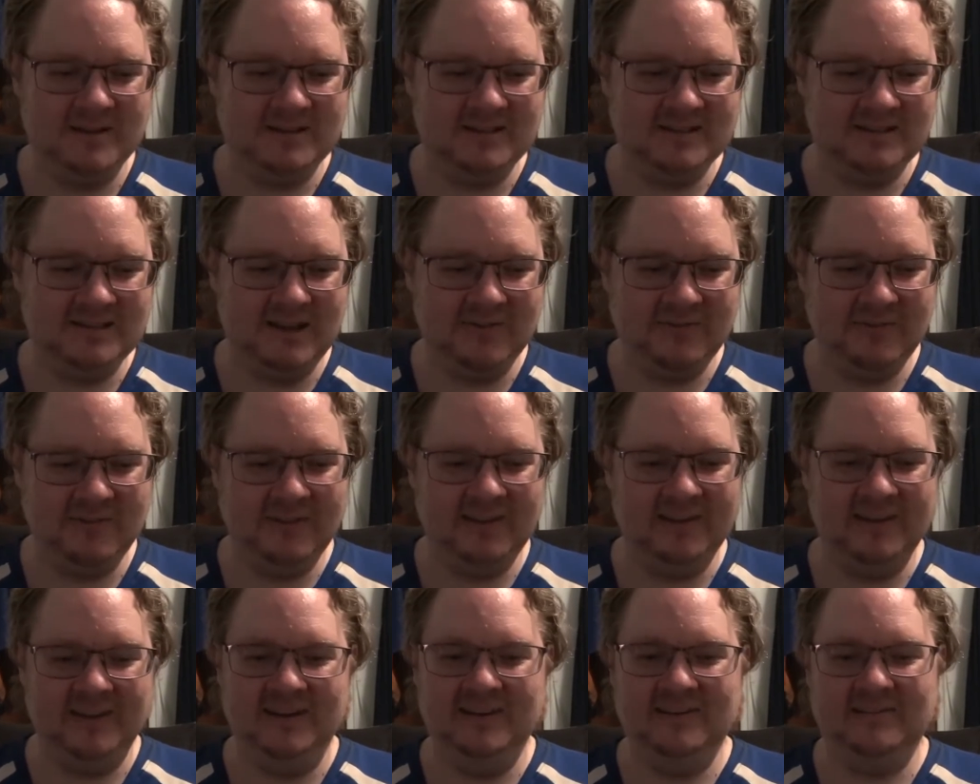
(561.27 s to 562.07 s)
She's
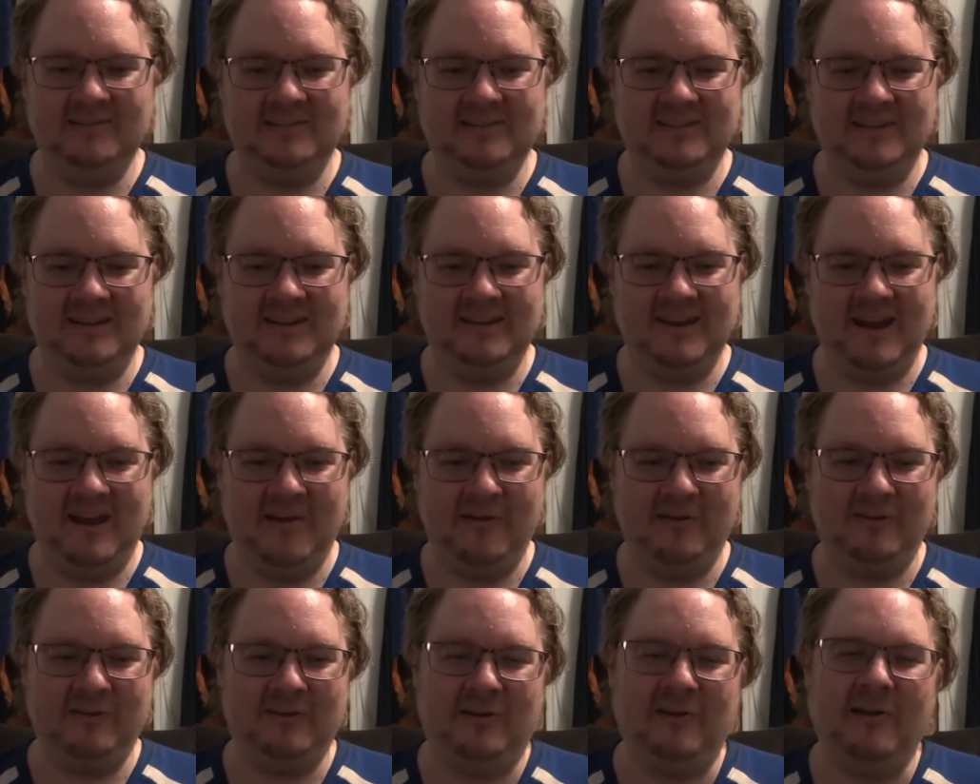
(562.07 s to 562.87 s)
definitely an interesting
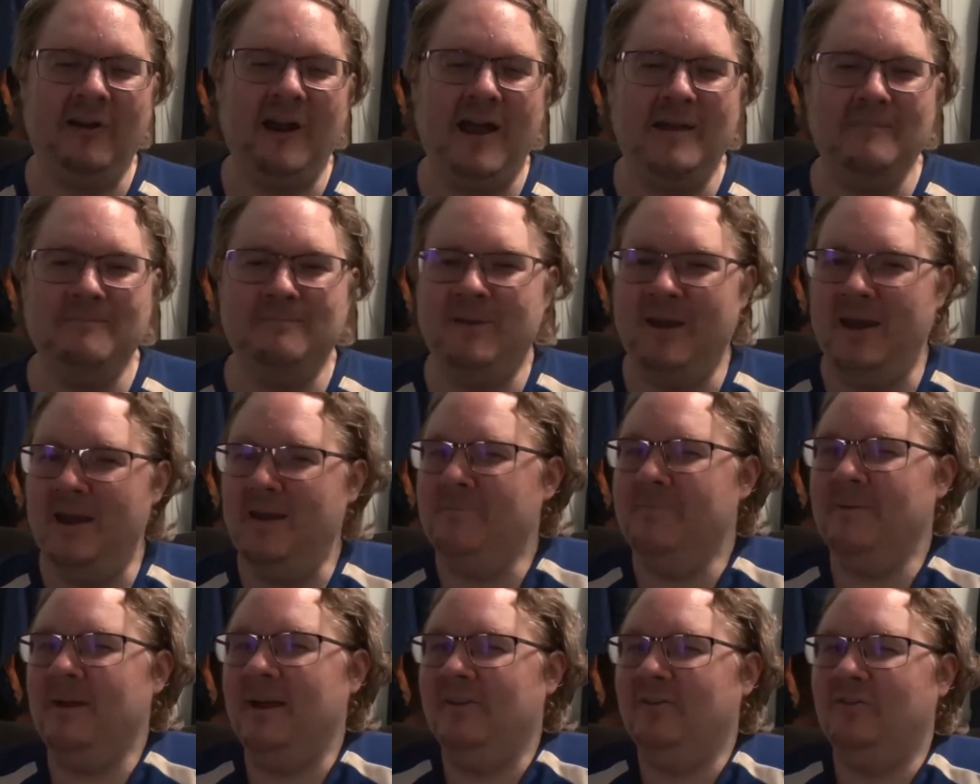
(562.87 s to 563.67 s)
character, and
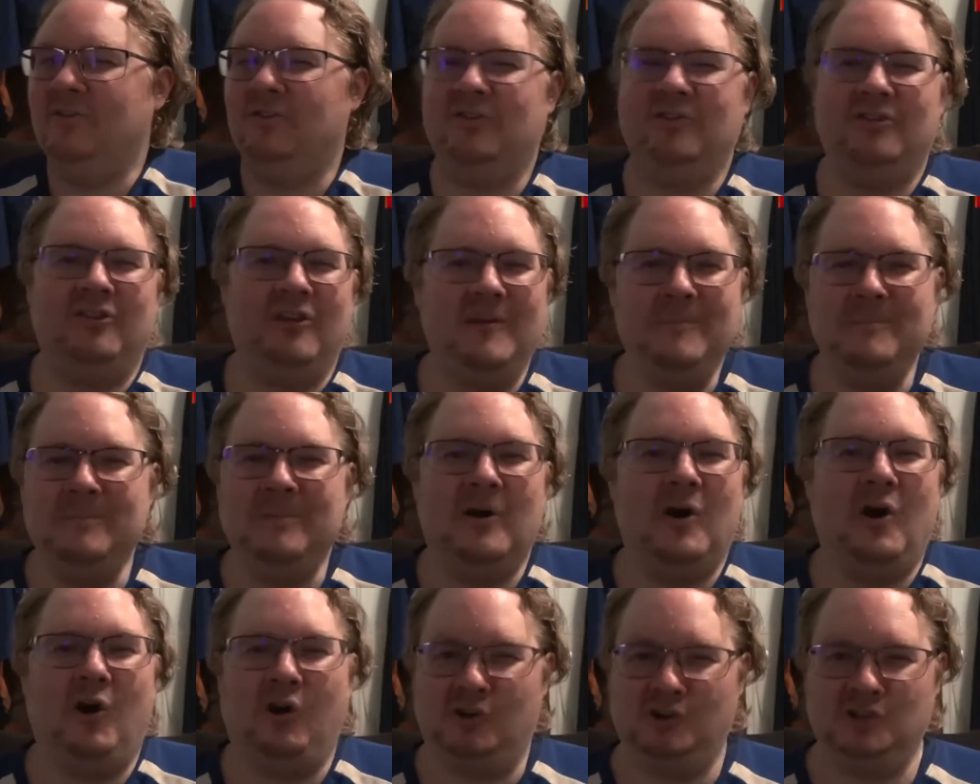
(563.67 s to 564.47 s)
Pipp and Zipp
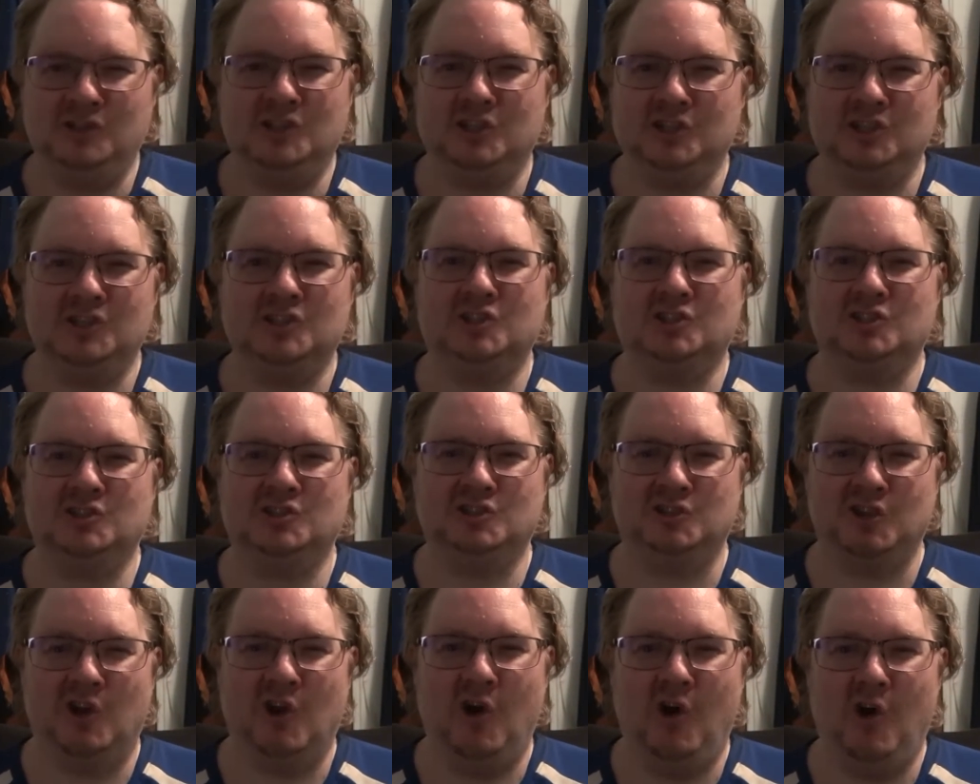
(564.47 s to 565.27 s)
are
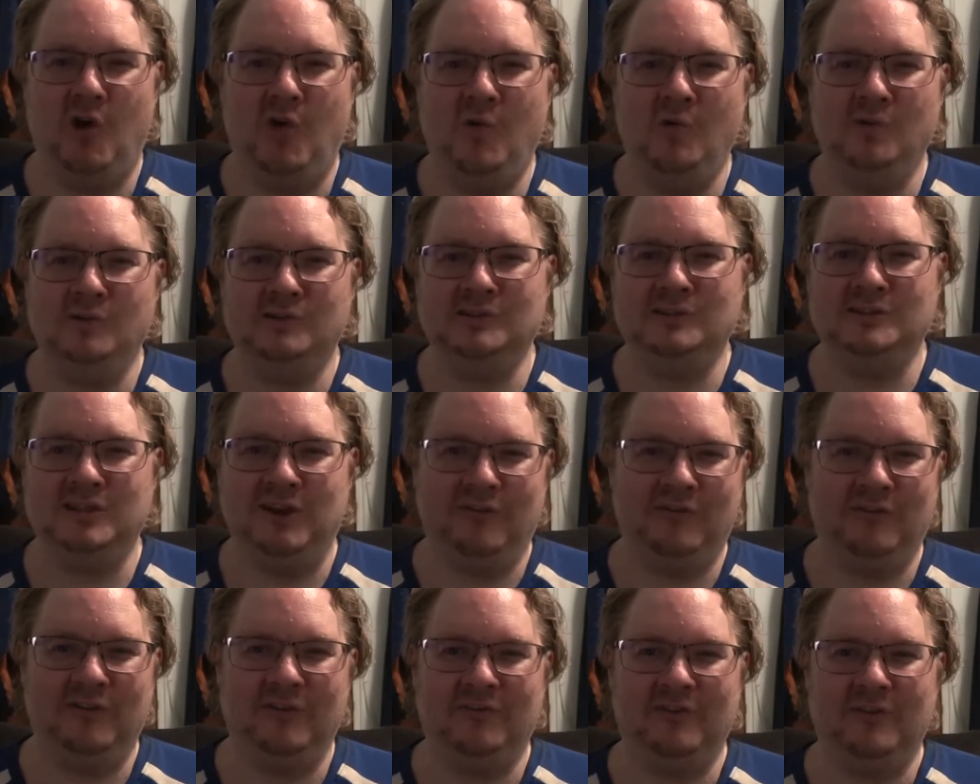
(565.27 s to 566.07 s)
just so
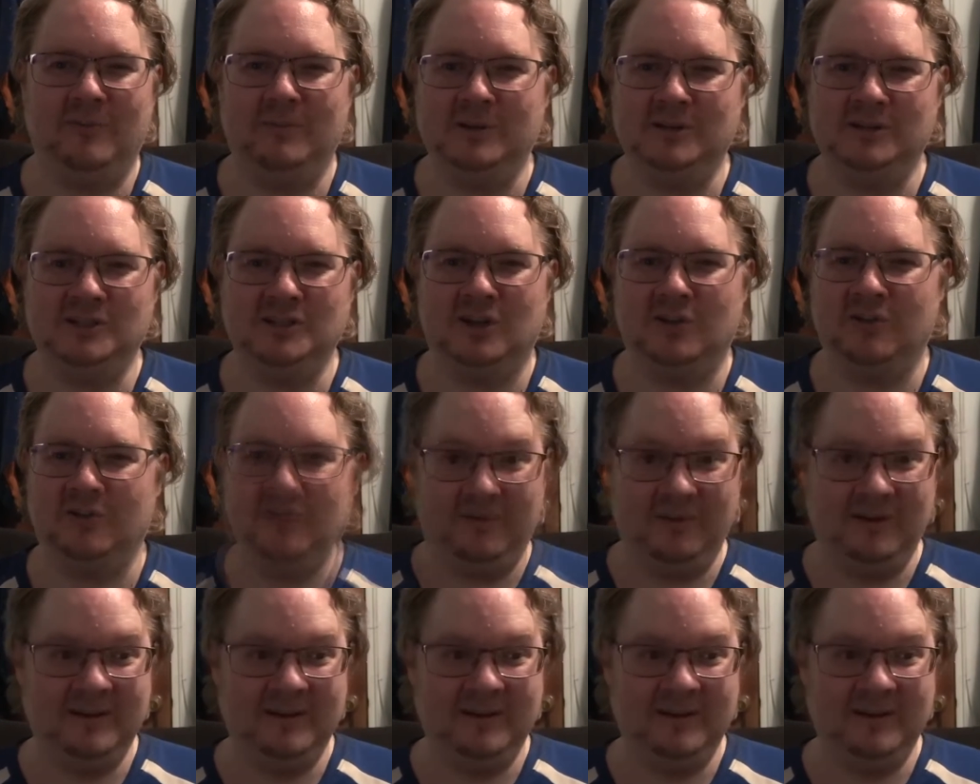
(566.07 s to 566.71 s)
different from each other.